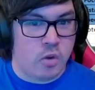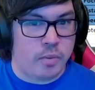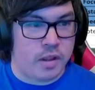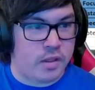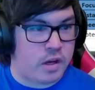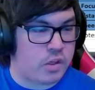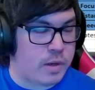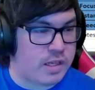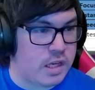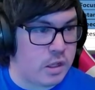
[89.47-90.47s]
bit there so we
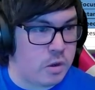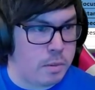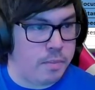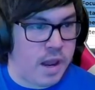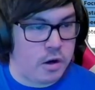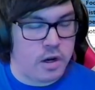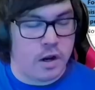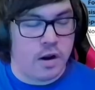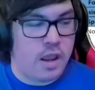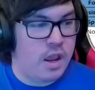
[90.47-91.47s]
can see it a little bit better
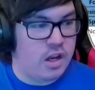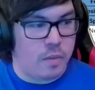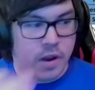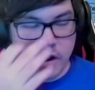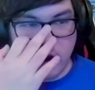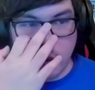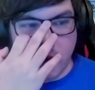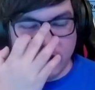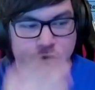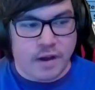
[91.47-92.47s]
here, depending on
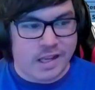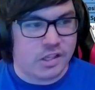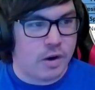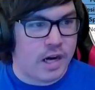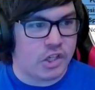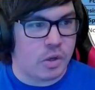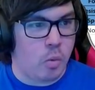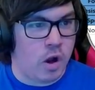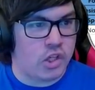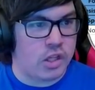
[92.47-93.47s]
what device you're actually
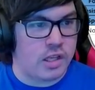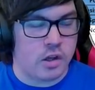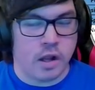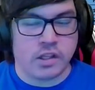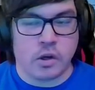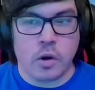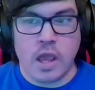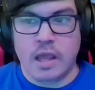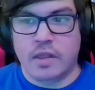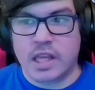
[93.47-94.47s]
watching this on. So
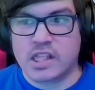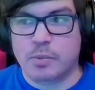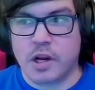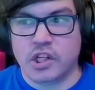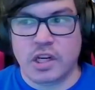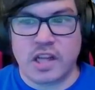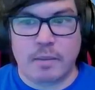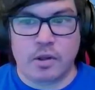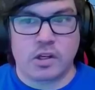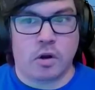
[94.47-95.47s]
this spreadsheet
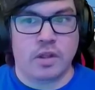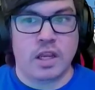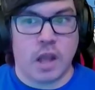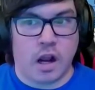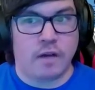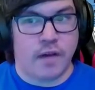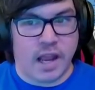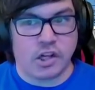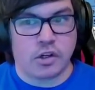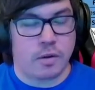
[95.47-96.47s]
table is called the Young Aveng